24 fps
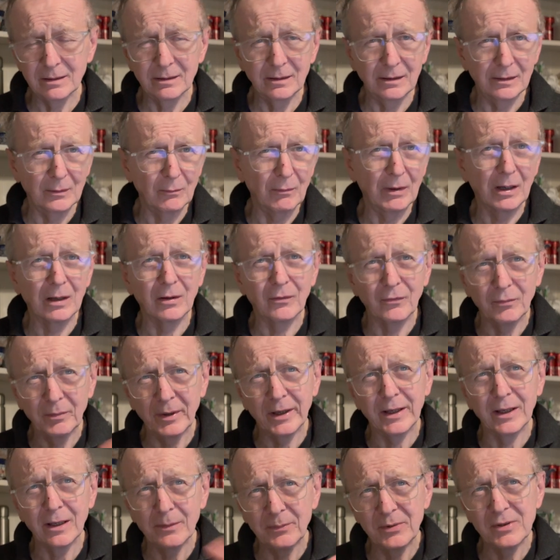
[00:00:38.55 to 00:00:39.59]
in one of
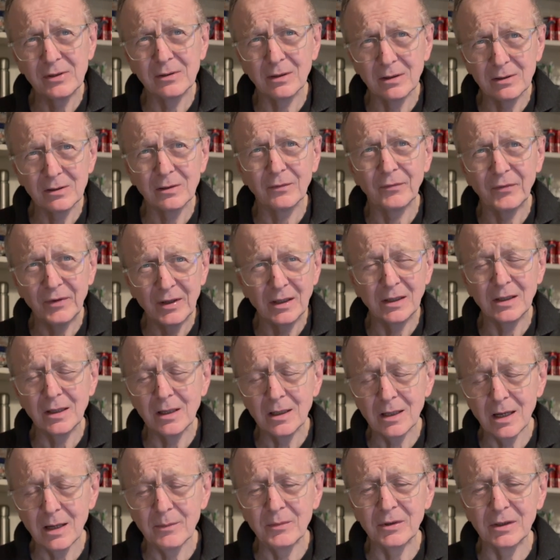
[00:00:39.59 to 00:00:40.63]
my episodes of
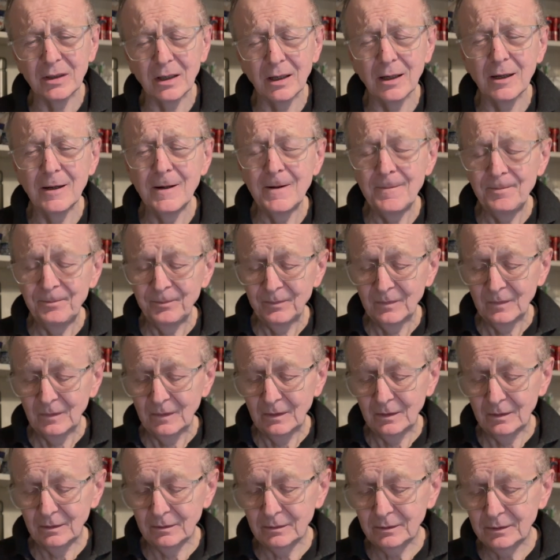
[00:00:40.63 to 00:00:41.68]
Thinking Camera
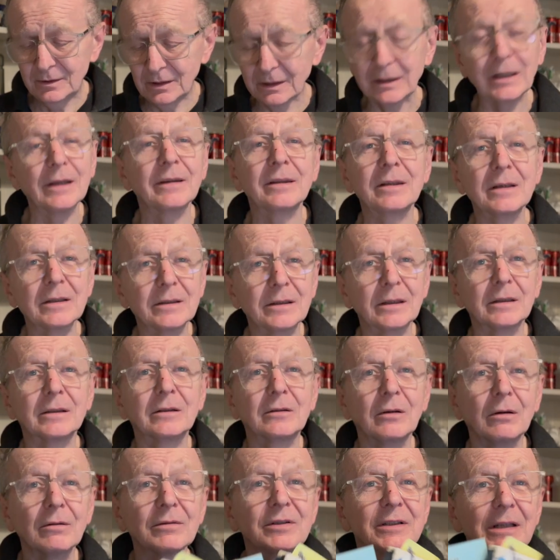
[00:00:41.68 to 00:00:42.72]
that I think
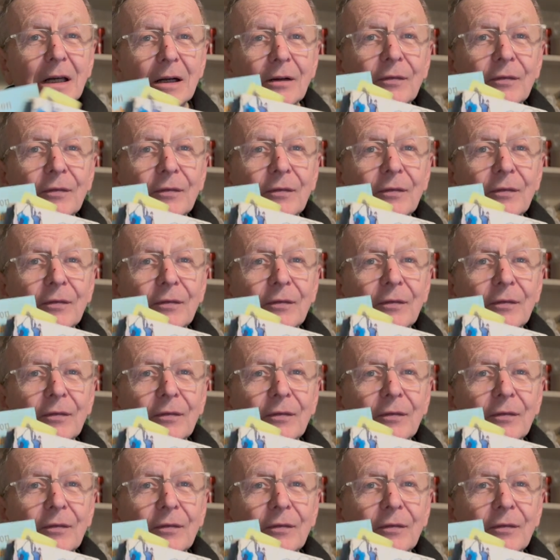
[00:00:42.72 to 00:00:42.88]
that those are